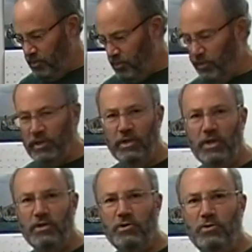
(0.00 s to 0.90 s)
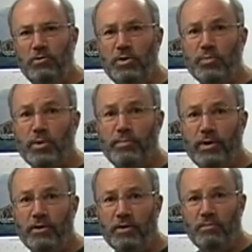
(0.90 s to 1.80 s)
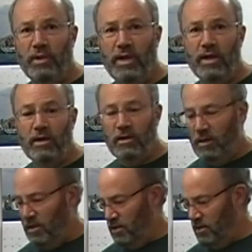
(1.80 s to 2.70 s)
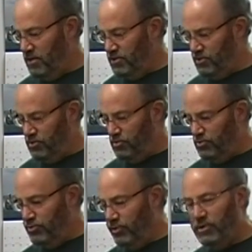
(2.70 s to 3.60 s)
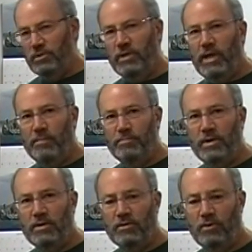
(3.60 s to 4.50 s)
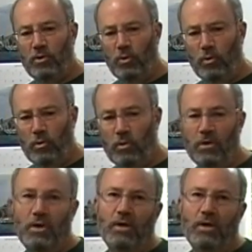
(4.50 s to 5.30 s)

we really need to do to prepare the blank is to drill and tap the hole